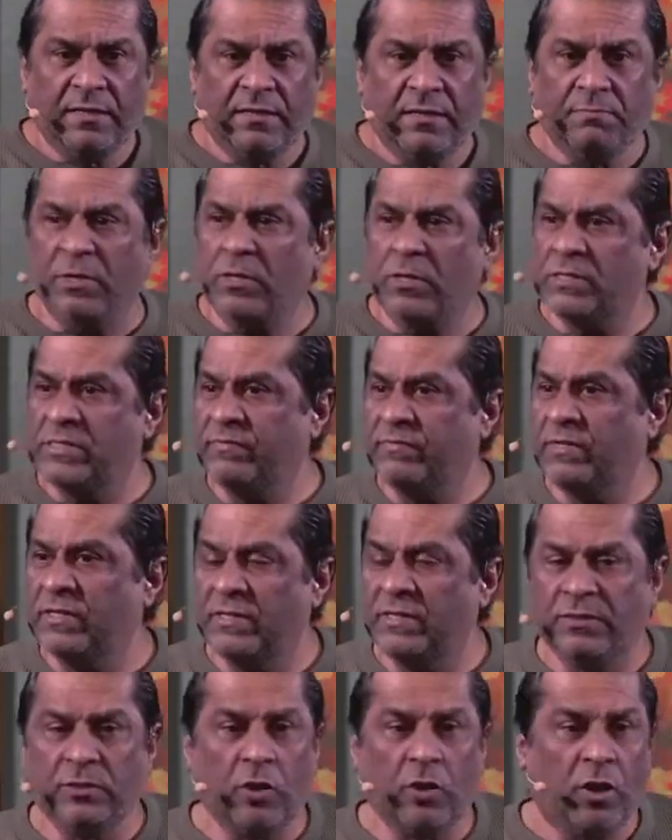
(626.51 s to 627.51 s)
Because if
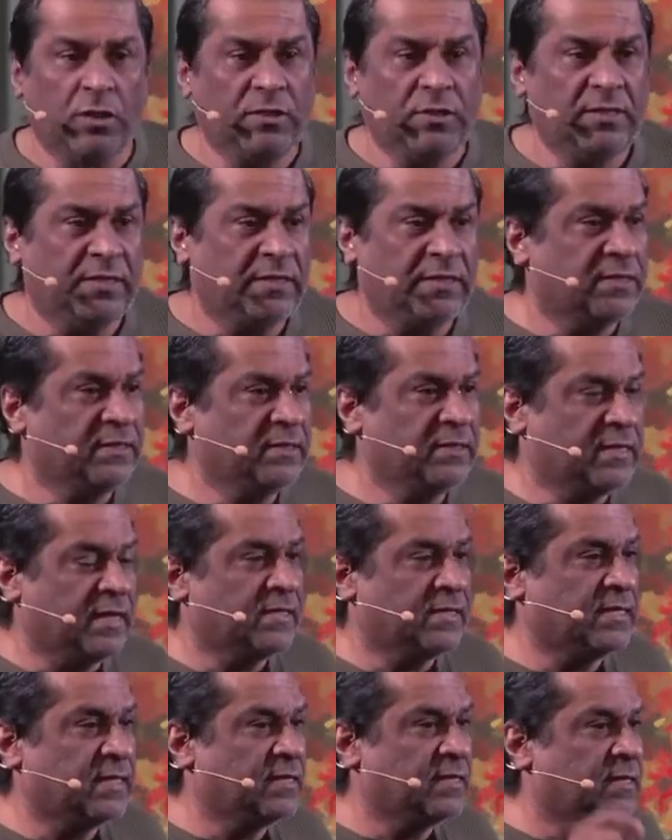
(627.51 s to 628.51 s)
the doctor
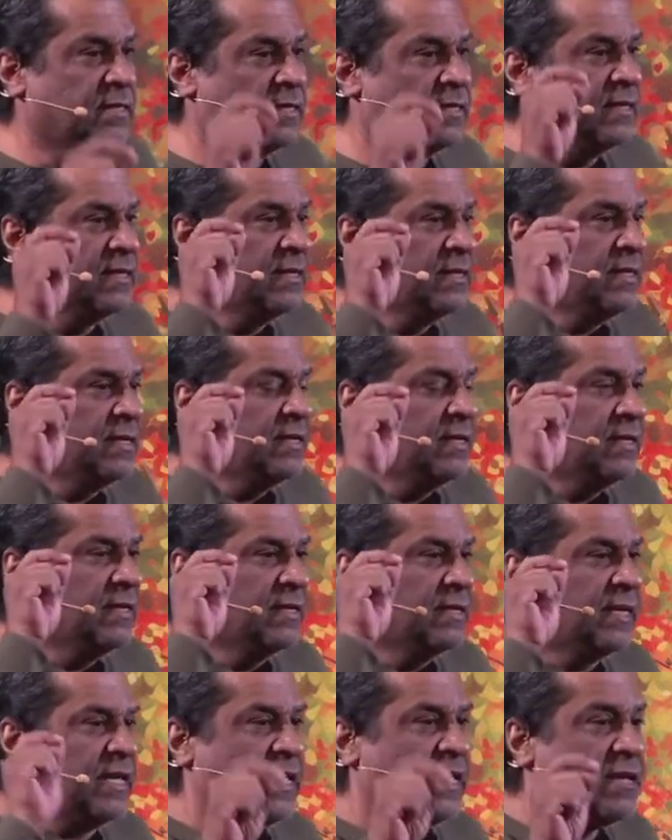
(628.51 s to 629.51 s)
doesn't
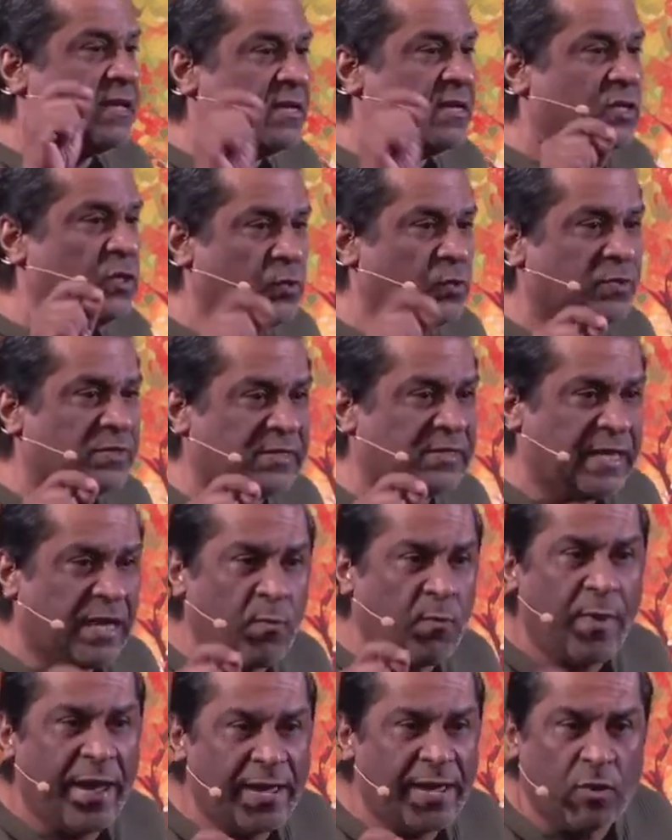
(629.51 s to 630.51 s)
hear you say
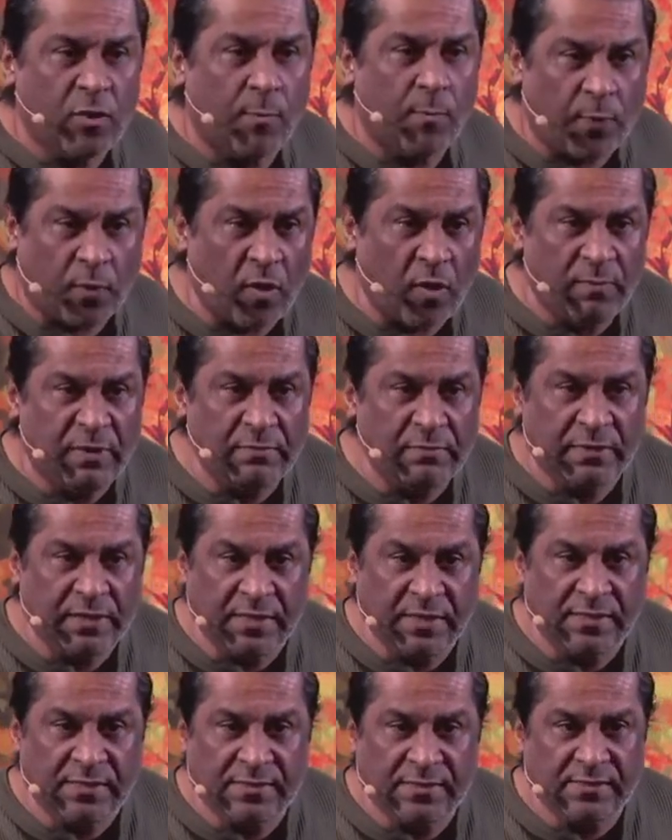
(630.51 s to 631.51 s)
where your problem
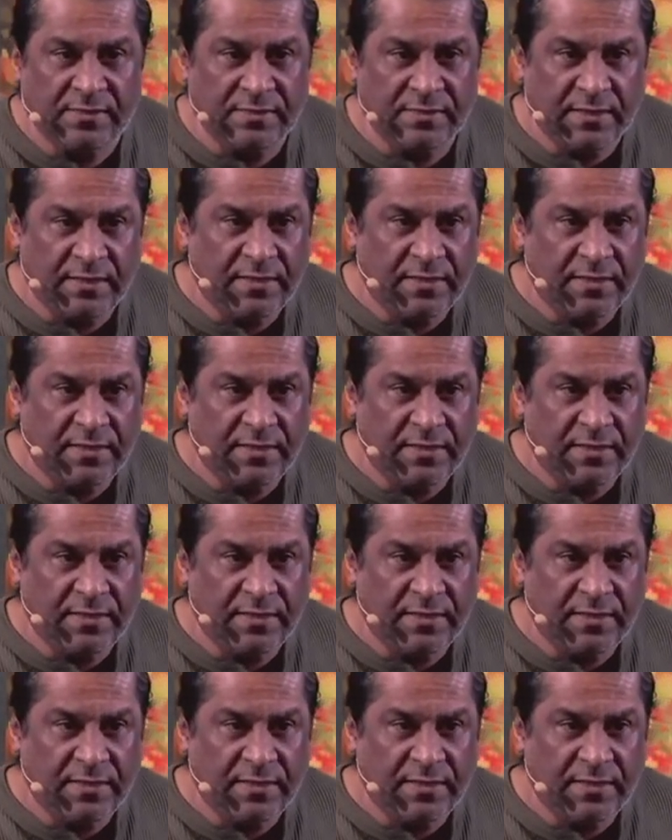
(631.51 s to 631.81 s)
is,